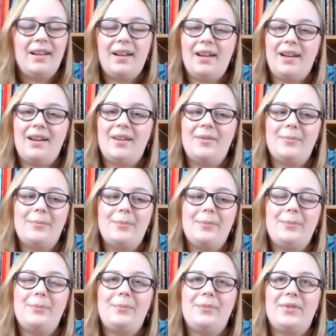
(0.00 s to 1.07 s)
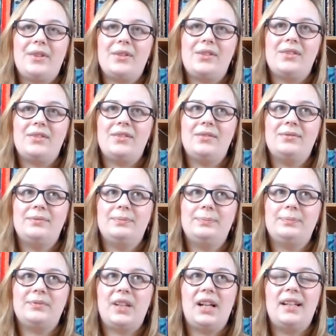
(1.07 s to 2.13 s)
The
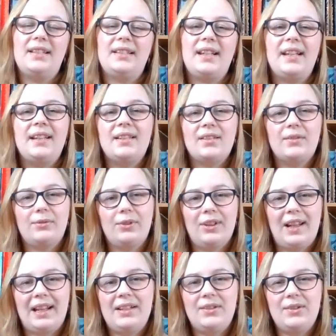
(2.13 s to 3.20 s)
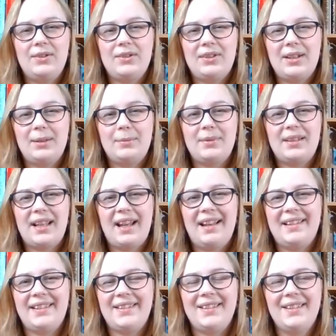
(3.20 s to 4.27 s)
ideas of relationships
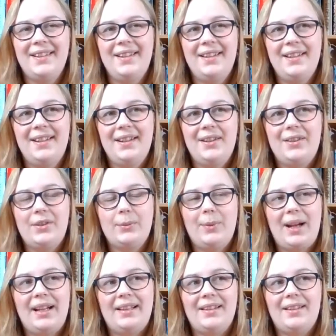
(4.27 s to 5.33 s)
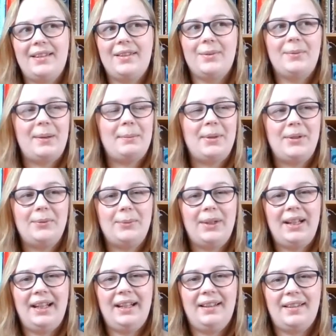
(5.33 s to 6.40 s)
and the way that the women were
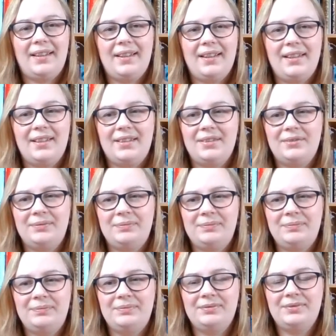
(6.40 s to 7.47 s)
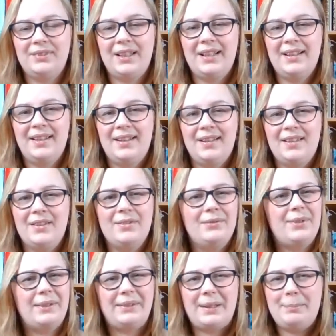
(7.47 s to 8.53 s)
either
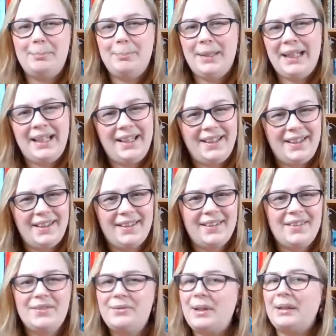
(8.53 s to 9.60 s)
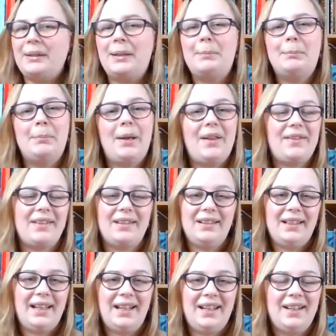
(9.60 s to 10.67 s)
very meek, very
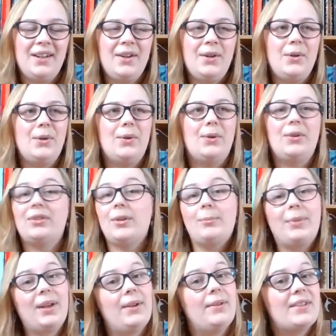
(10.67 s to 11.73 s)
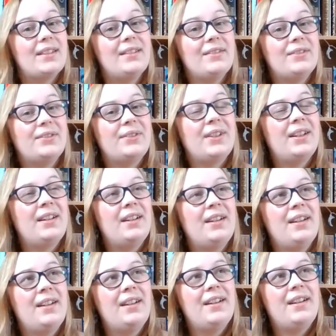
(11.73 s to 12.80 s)
motherly, or abusive,
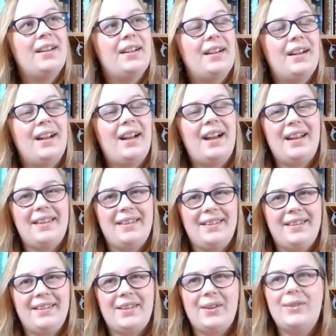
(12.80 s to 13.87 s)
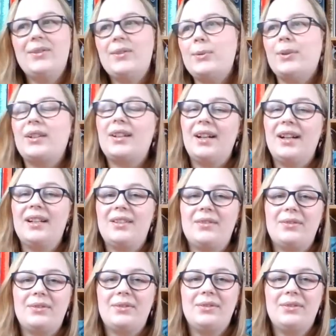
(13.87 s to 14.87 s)
and those were kind of,